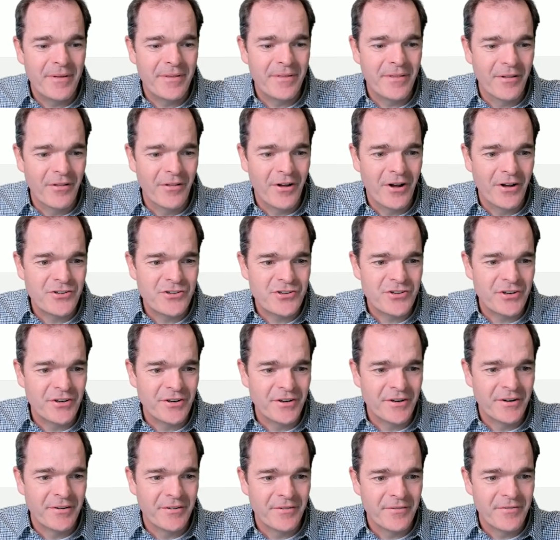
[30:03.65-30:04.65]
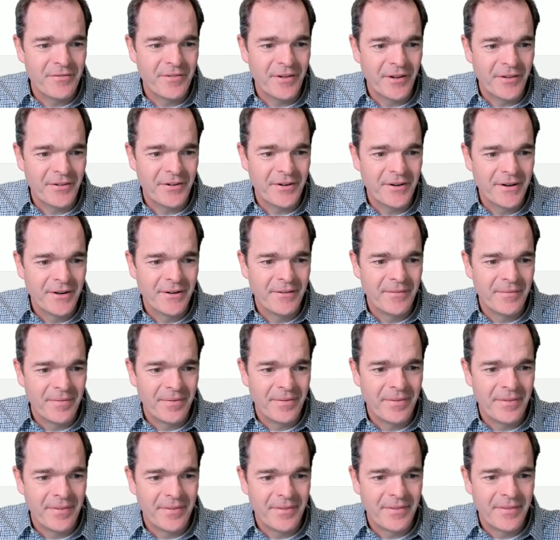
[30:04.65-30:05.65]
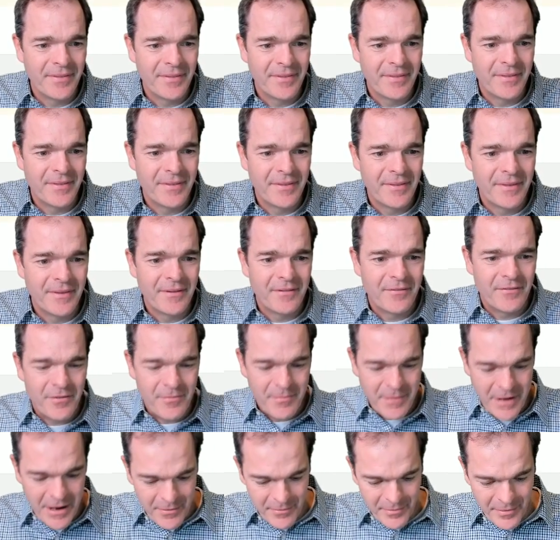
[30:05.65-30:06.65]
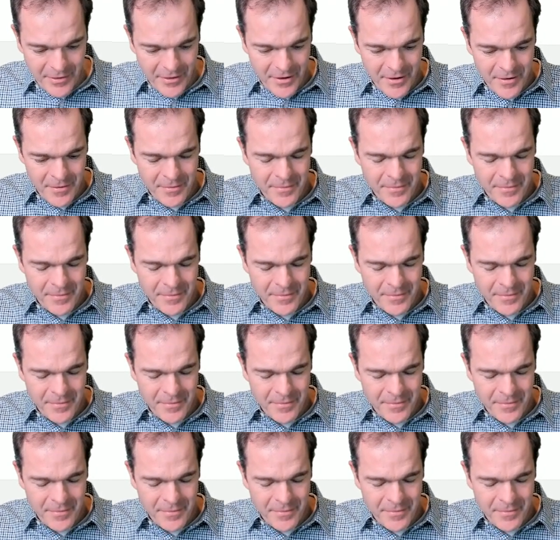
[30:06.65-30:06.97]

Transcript: launcher filter from down below